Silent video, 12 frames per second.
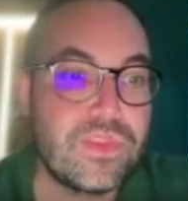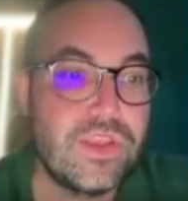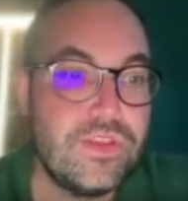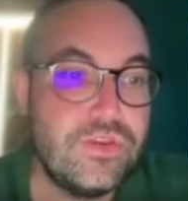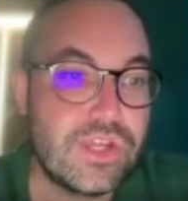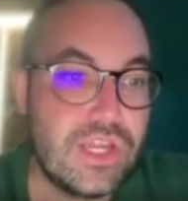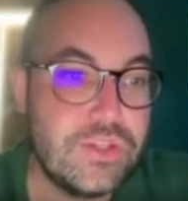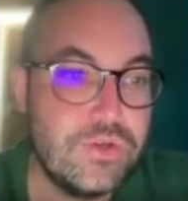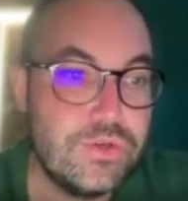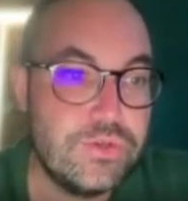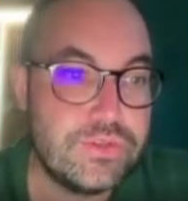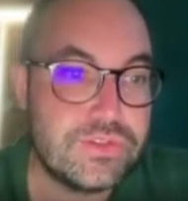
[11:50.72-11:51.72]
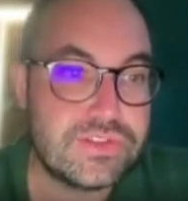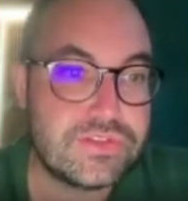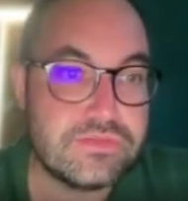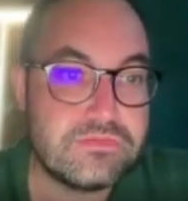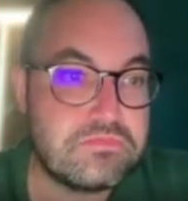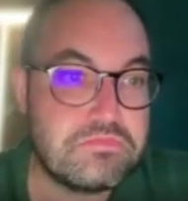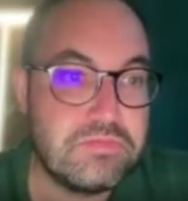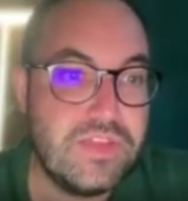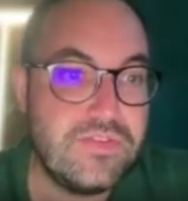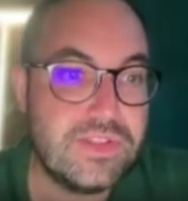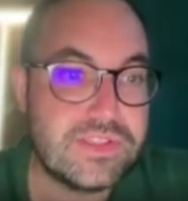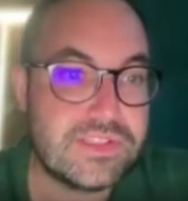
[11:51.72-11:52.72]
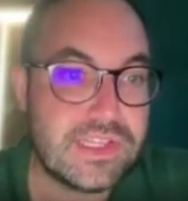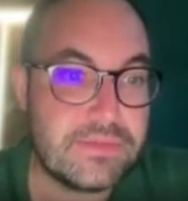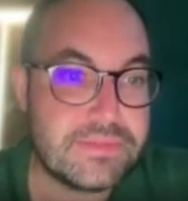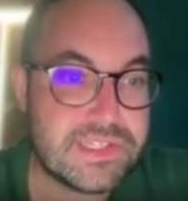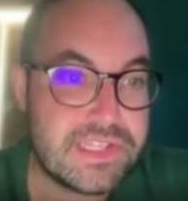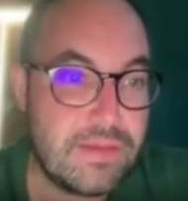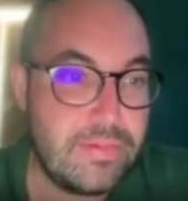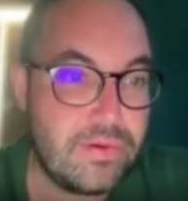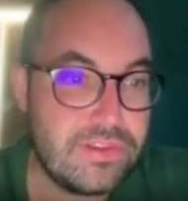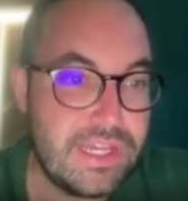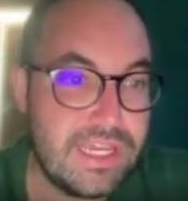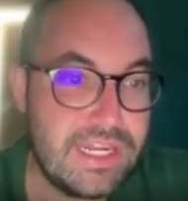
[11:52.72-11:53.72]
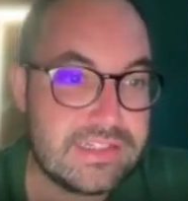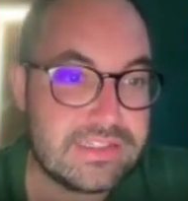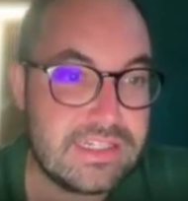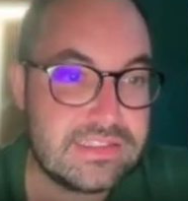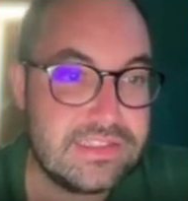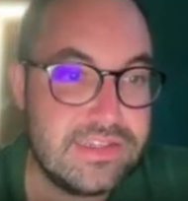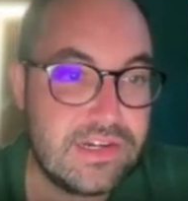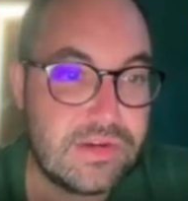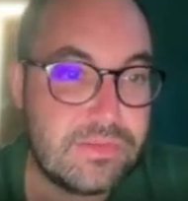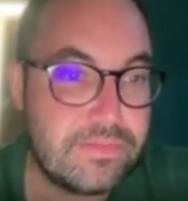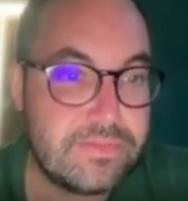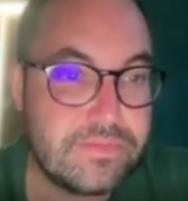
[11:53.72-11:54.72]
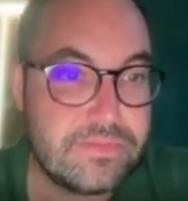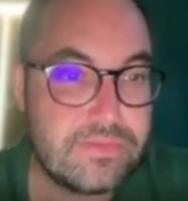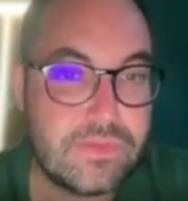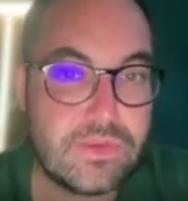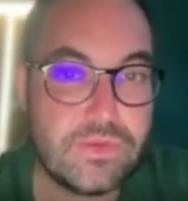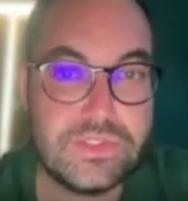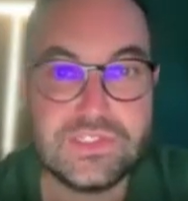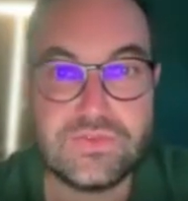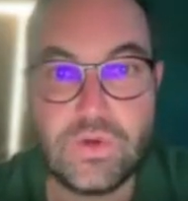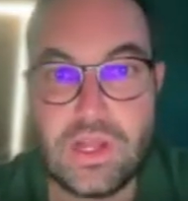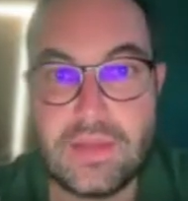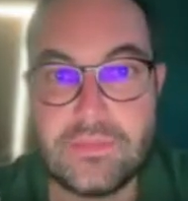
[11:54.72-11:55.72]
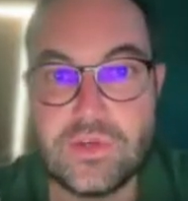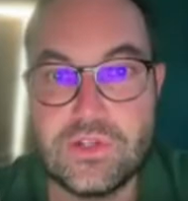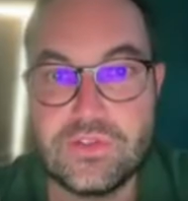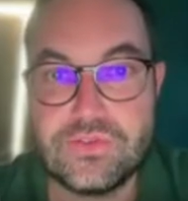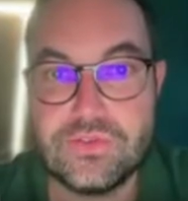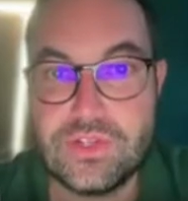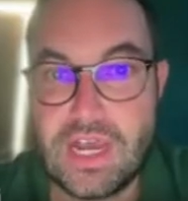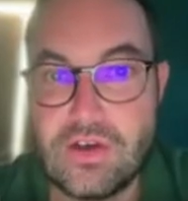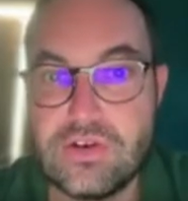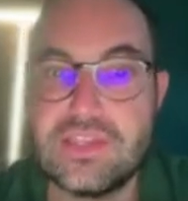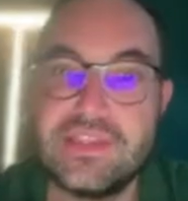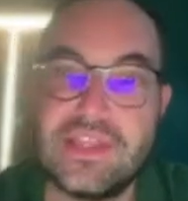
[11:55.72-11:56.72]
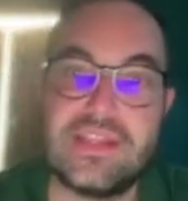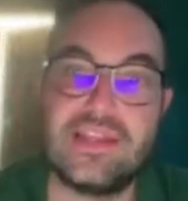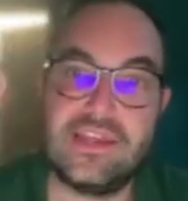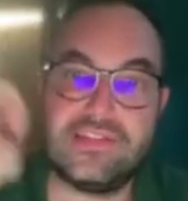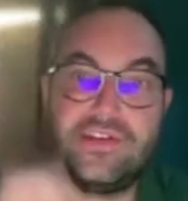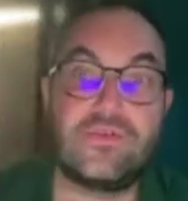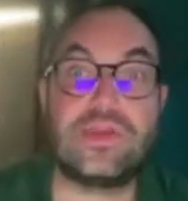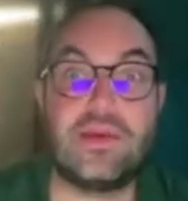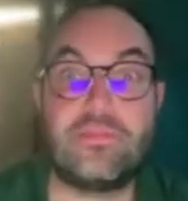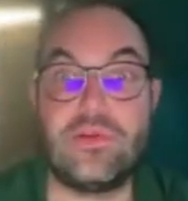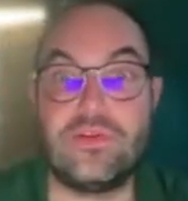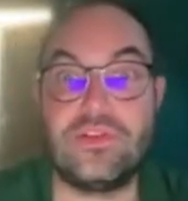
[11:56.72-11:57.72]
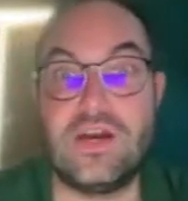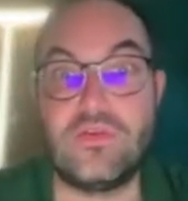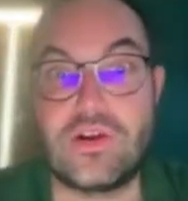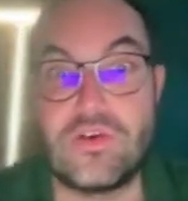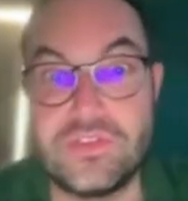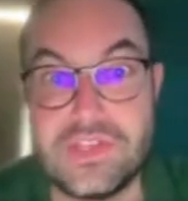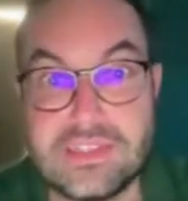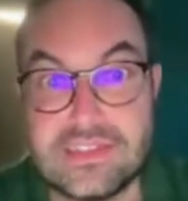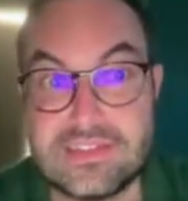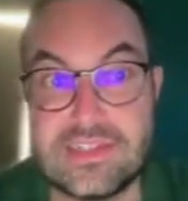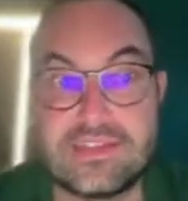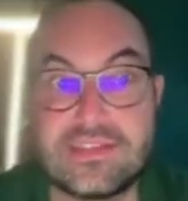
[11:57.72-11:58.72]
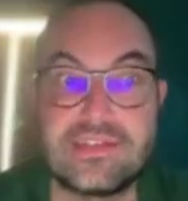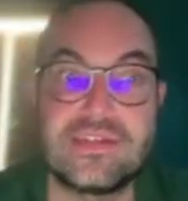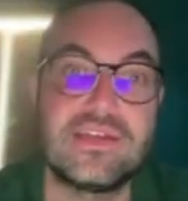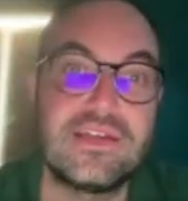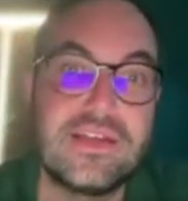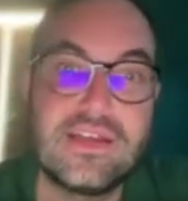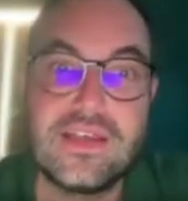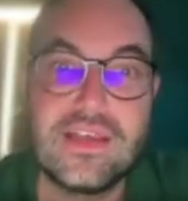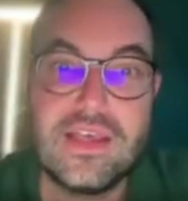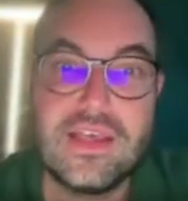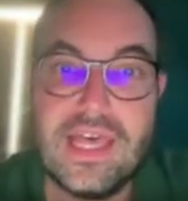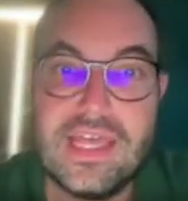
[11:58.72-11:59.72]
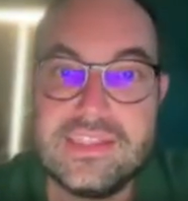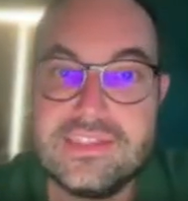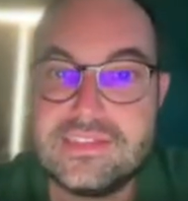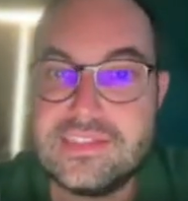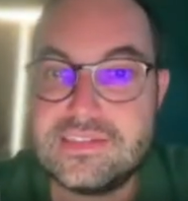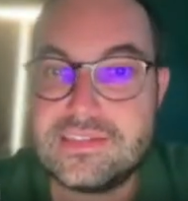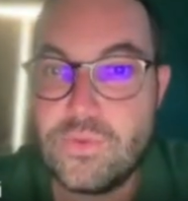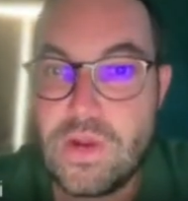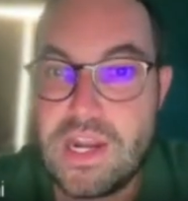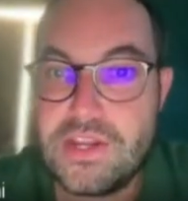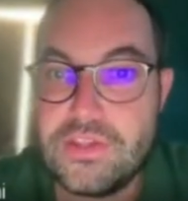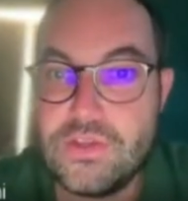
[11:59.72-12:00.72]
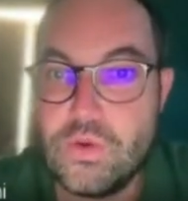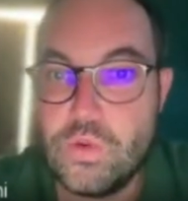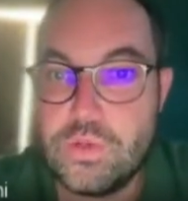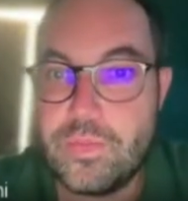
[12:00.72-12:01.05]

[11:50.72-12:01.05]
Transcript: You can use even some sample data sets here, which is what I'm going to do now. And then later we upload our own data set. And this is where you would